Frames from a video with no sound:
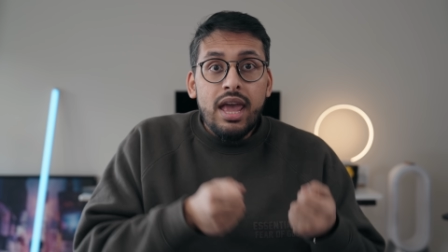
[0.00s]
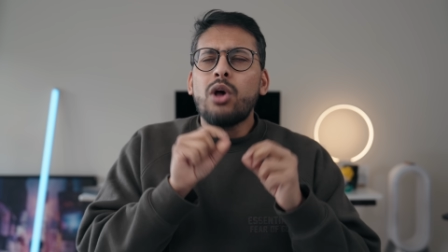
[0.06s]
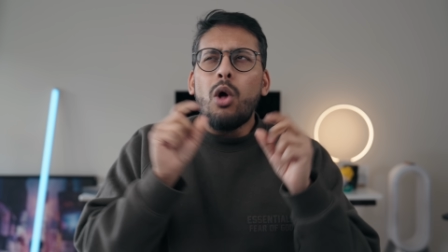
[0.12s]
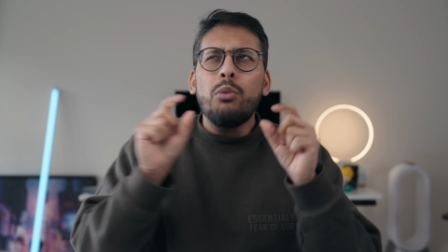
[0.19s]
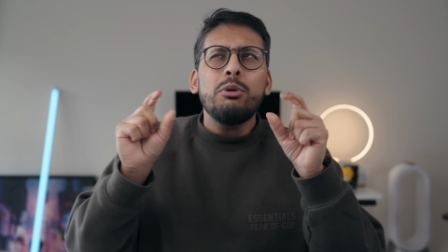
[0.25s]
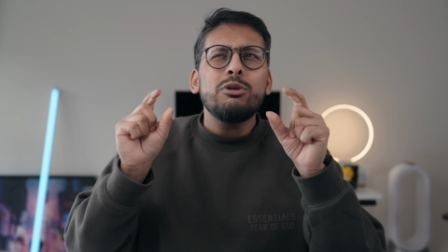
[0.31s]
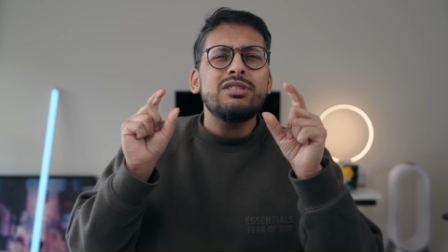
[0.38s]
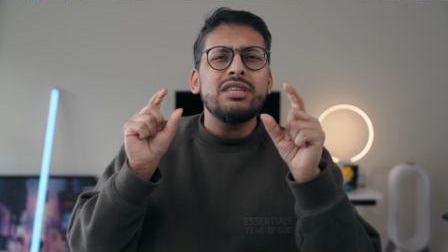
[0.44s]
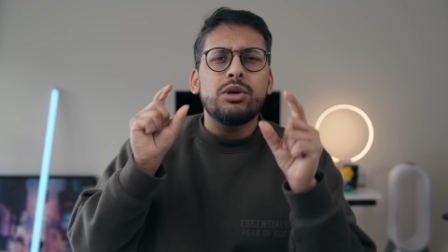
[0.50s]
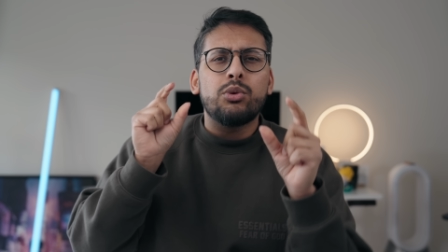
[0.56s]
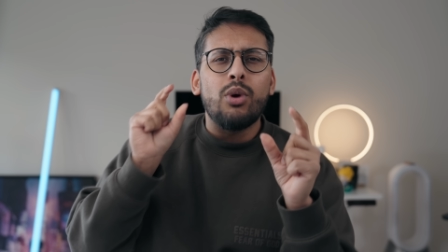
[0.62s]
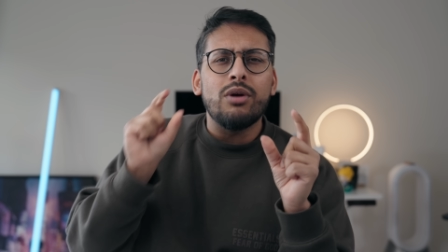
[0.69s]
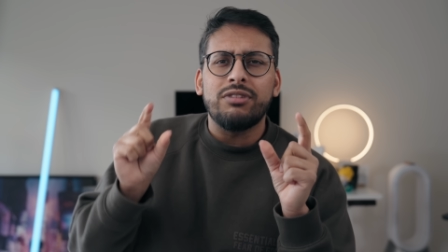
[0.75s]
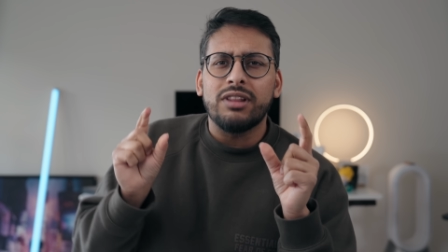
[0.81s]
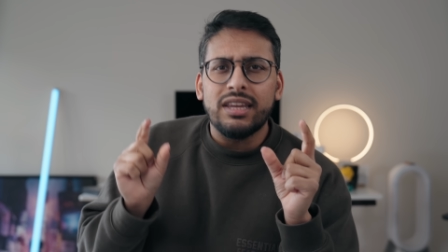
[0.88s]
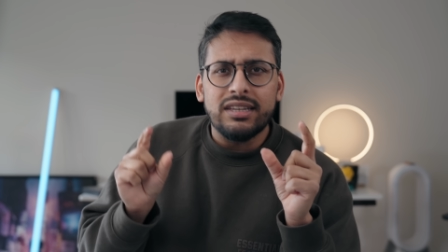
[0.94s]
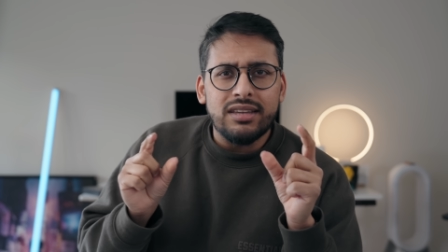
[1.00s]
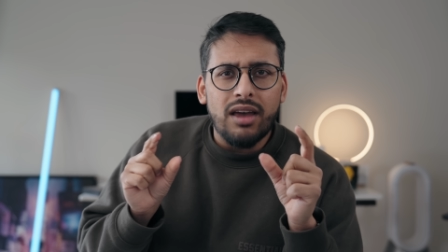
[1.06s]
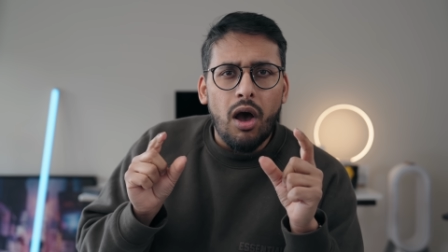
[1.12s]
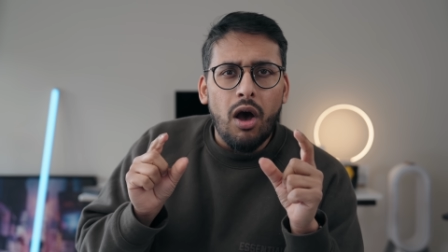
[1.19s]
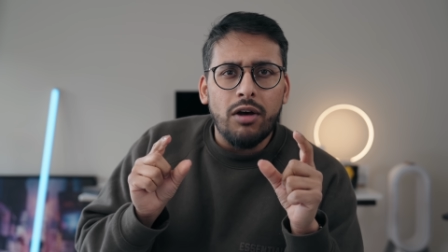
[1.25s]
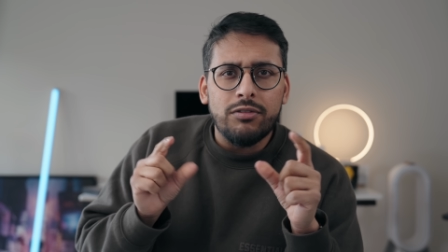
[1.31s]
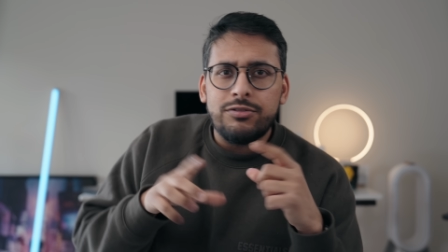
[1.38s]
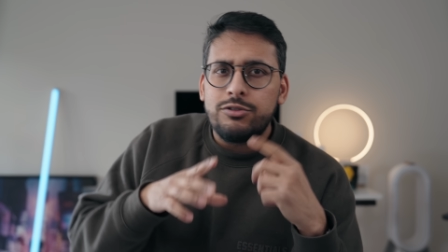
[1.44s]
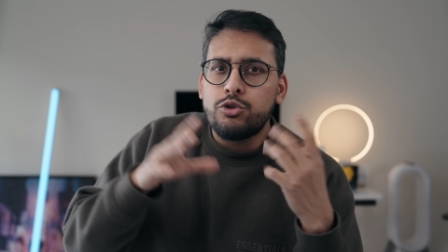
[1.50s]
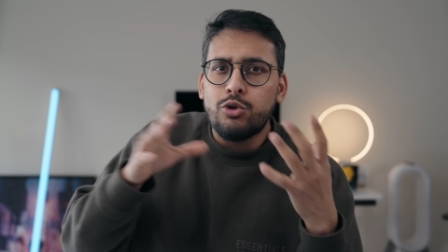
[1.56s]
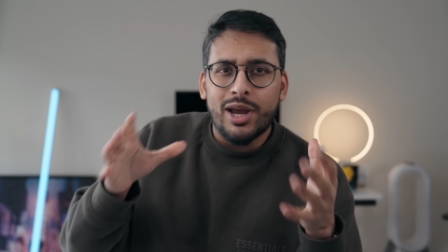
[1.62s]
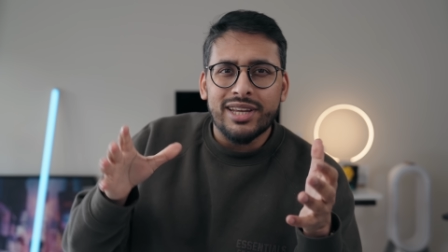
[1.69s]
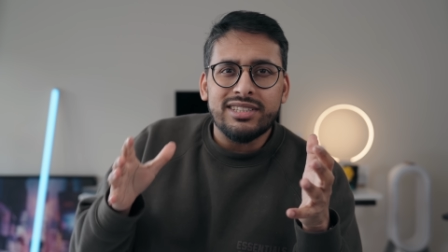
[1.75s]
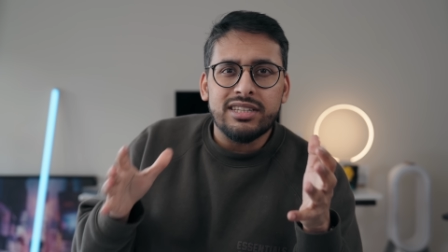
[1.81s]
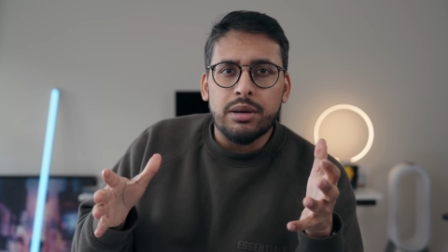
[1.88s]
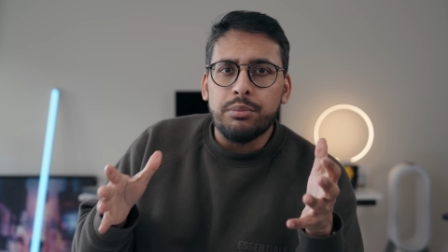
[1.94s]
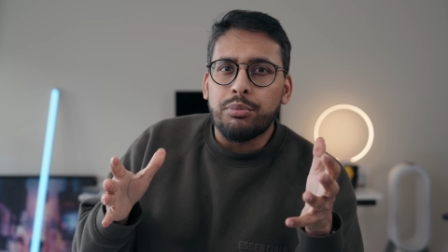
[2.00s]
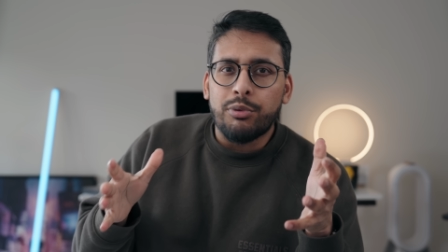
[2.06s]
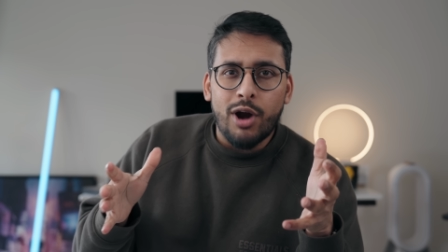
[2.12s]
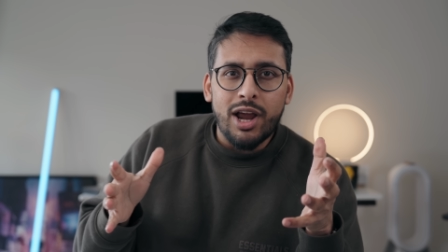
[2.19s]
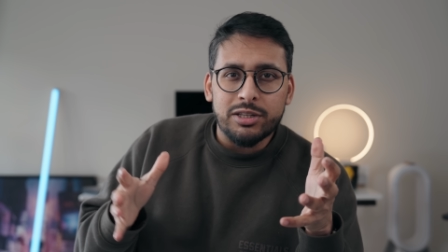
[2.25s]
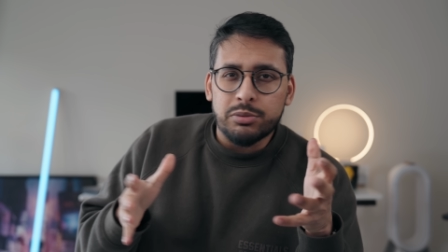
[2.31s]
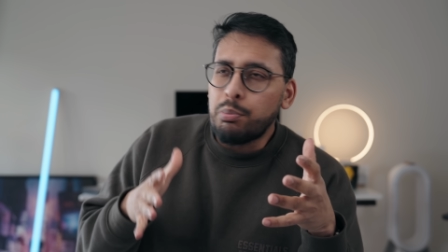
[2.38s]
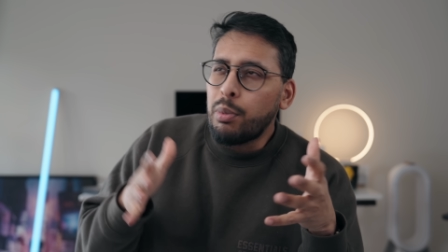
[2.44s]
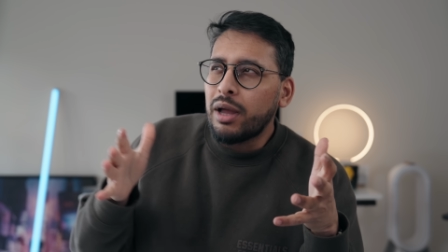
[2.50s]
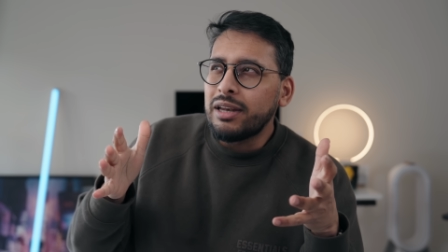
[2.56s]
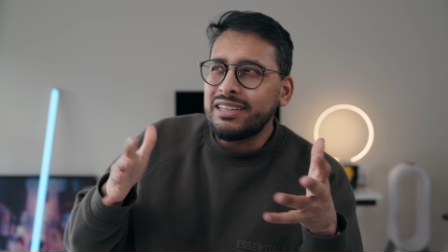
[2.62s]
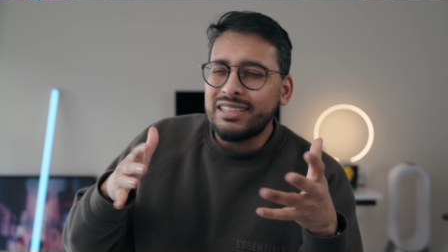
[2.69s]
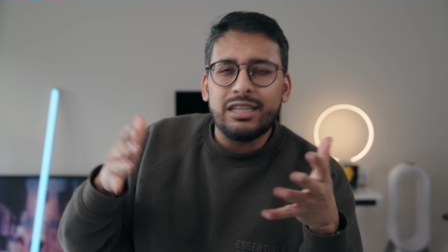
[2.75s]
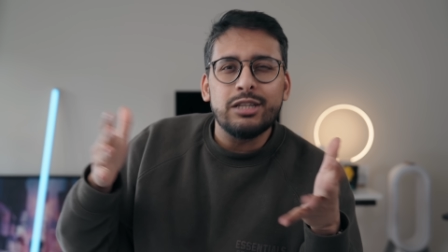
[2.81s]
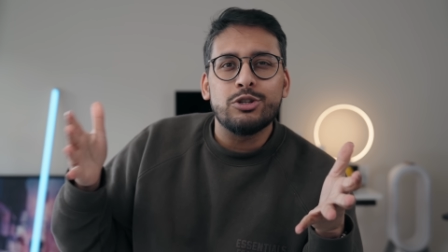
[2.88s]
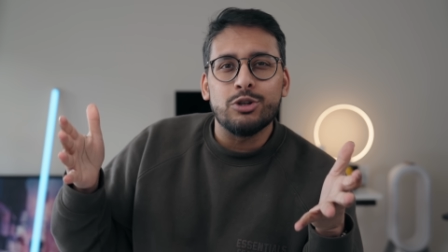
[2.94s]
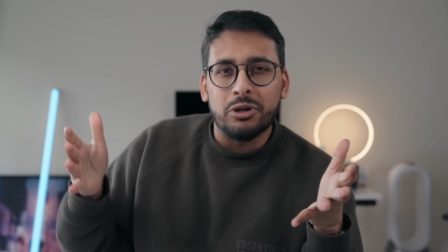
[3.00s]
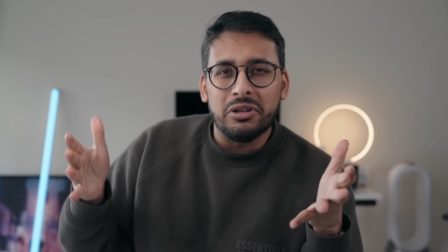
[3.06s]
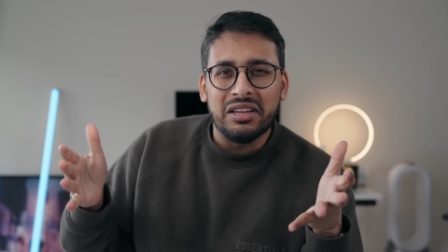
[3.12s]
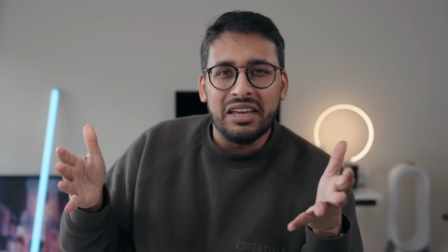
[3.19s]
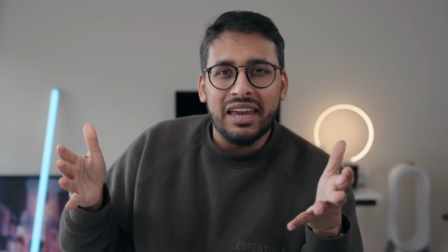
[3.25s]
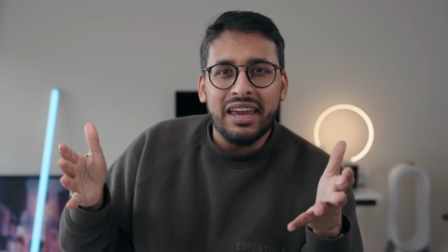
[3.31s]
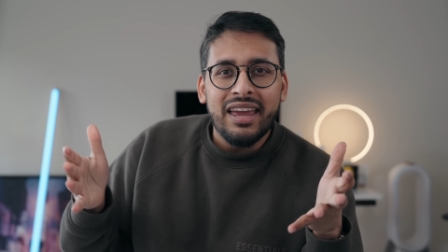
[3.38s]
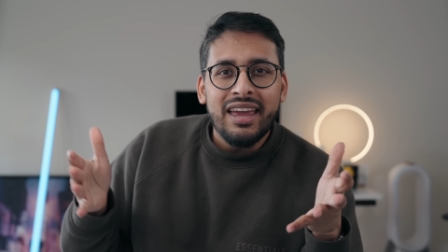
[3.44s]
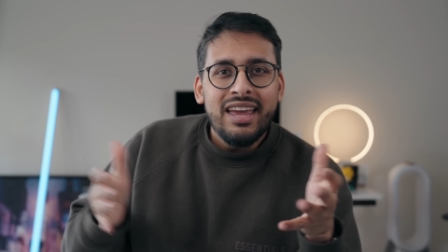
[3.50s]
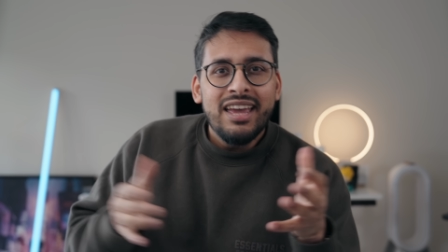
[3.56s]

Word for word: almost the equivalent of dress to impress, but digitally.